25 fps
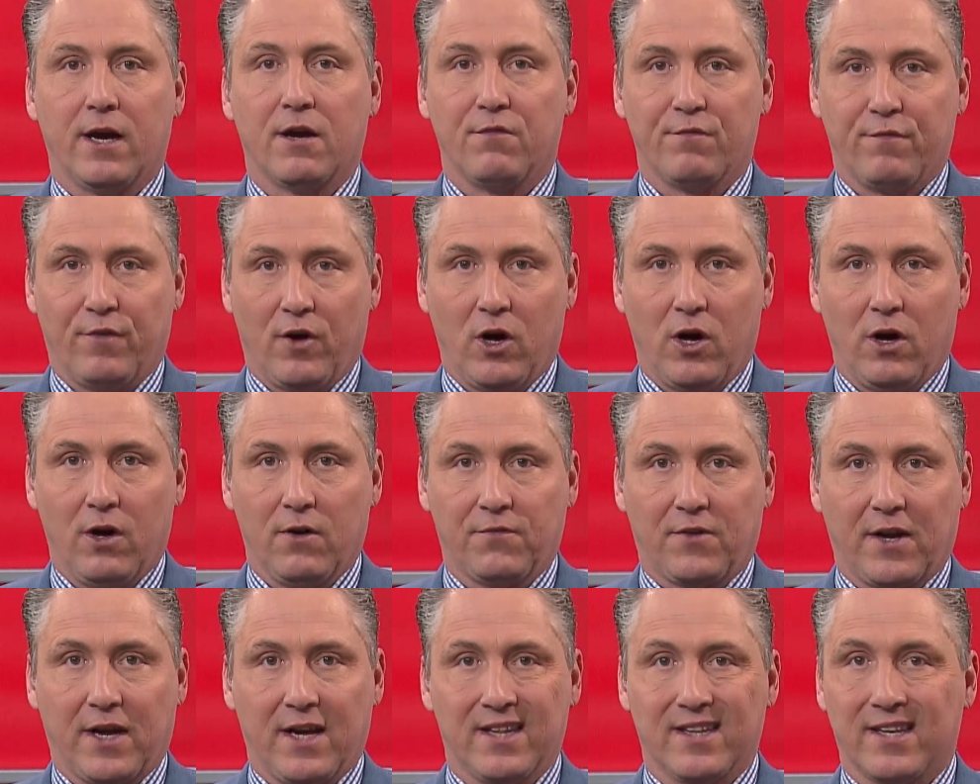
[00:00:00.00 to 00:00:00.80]

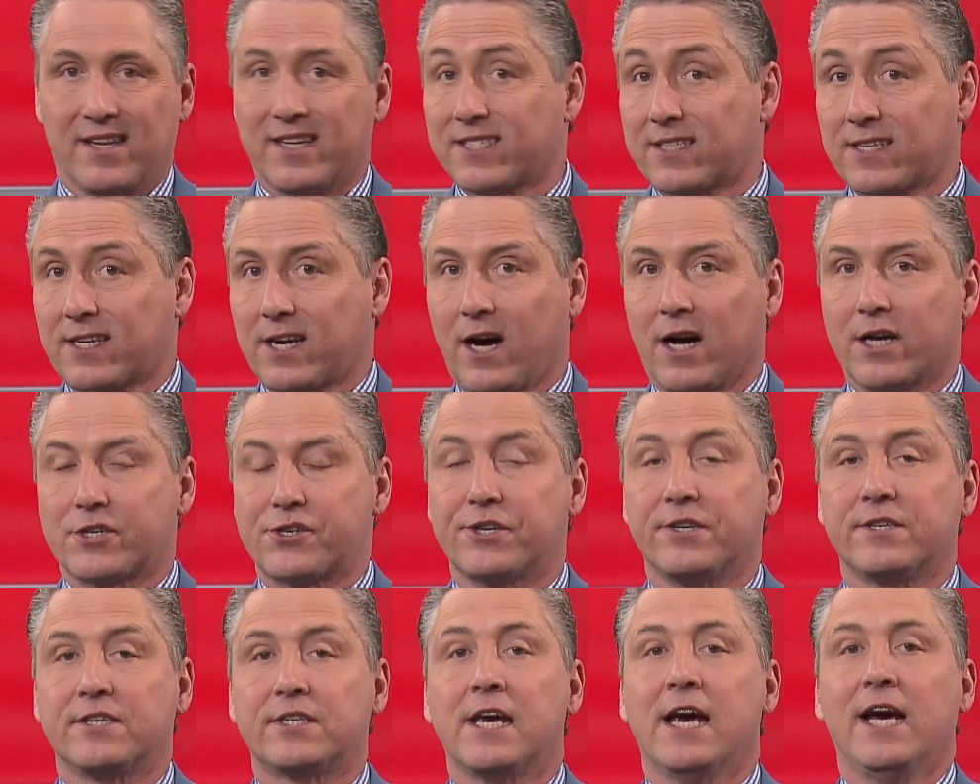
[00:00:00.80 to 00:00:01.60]
involved in the
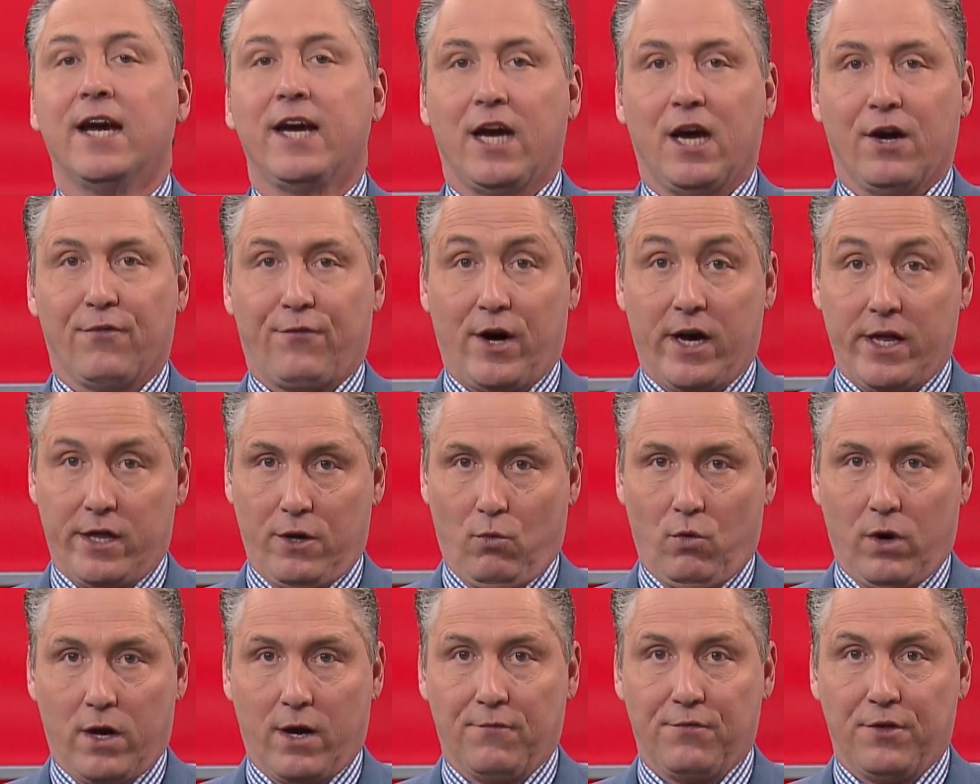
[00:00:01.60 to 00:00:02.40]
discussions if either
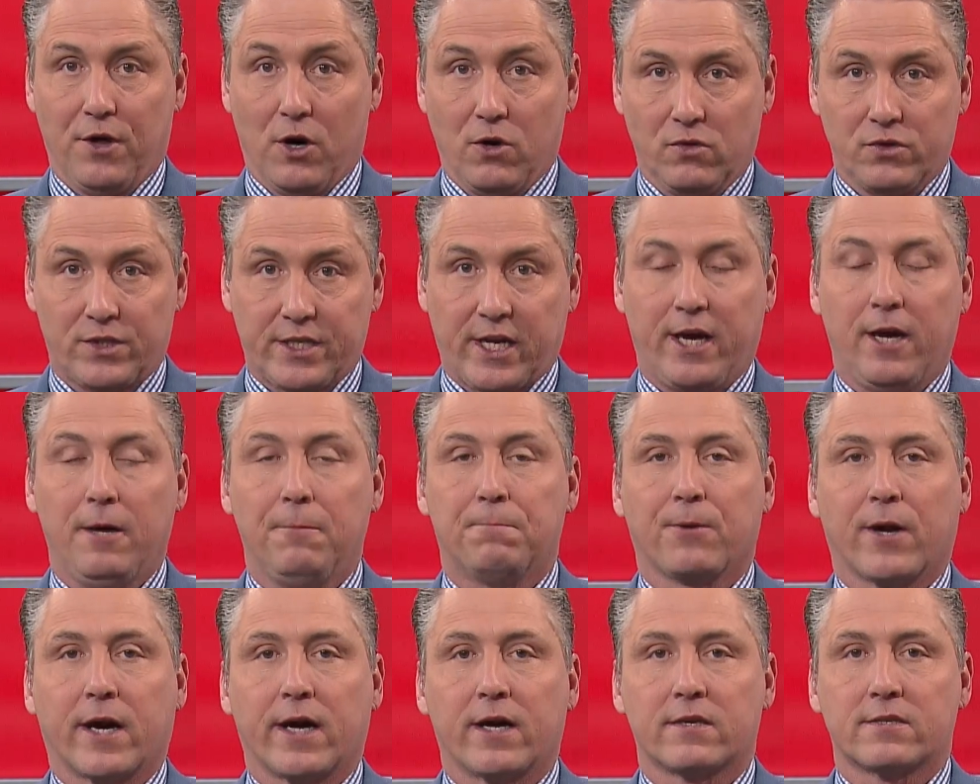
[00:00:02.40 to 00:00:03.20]
one of those key
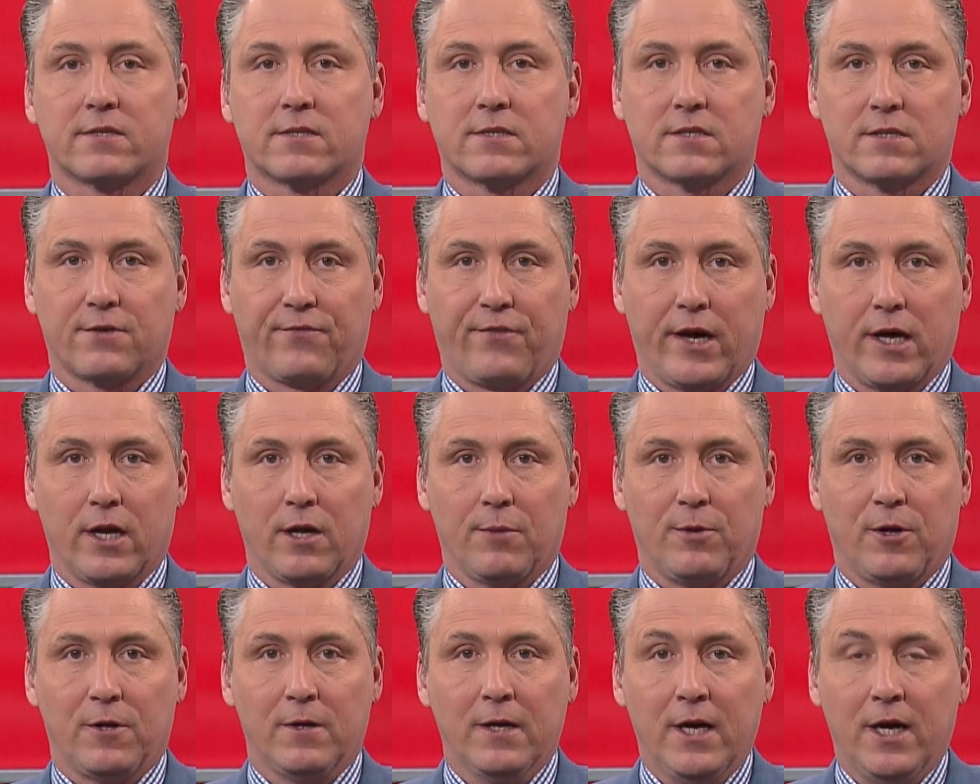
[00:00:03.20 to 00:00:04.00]
players is
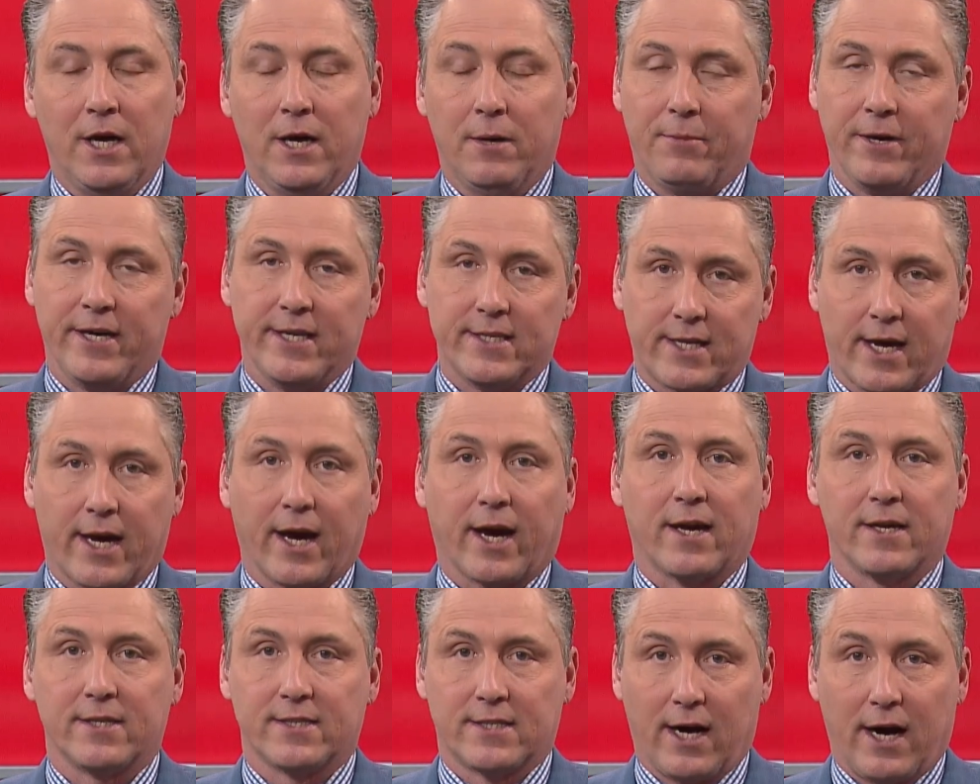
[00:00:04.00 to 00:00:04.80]
available, but he's
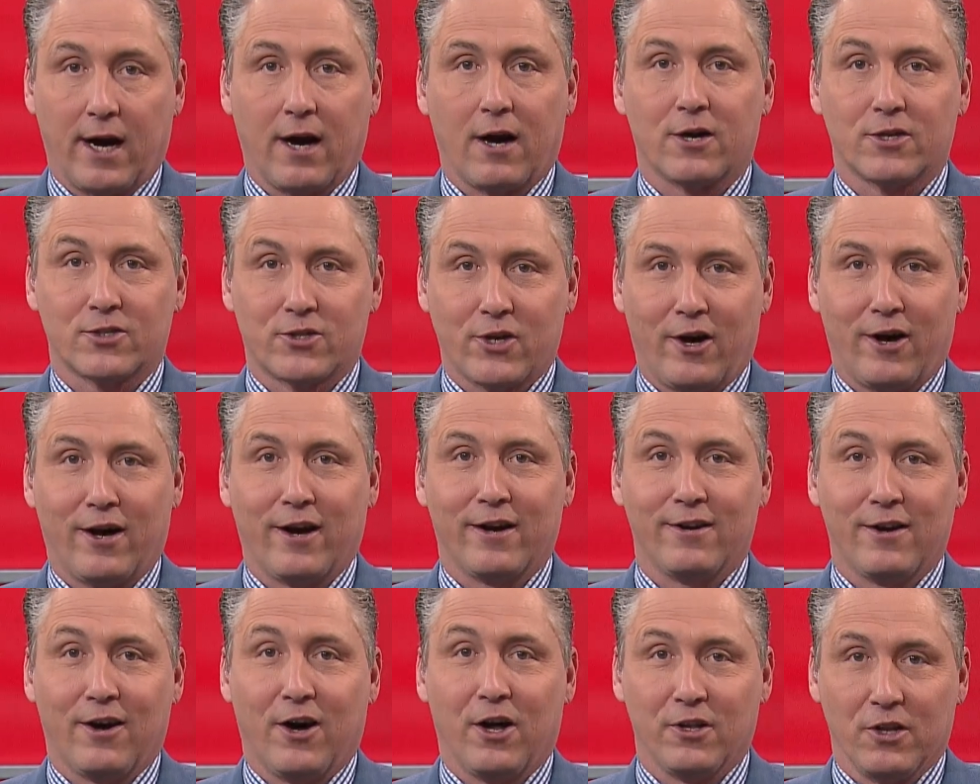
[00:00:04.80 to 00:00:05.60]
kicking tires
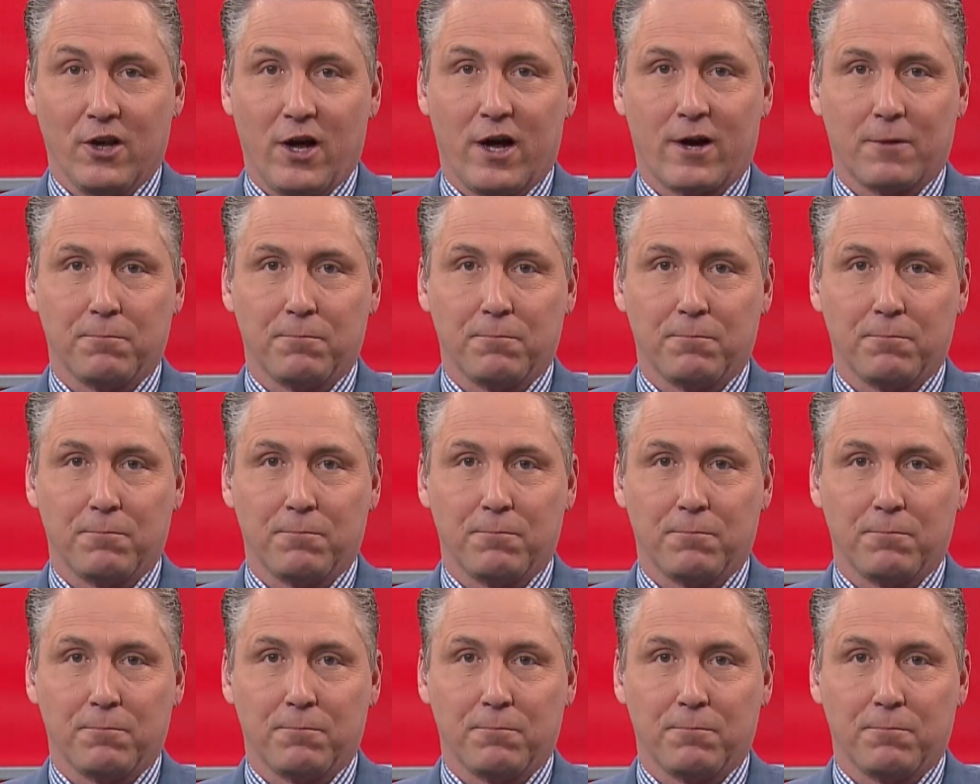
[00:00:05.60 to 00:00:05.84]
on a lot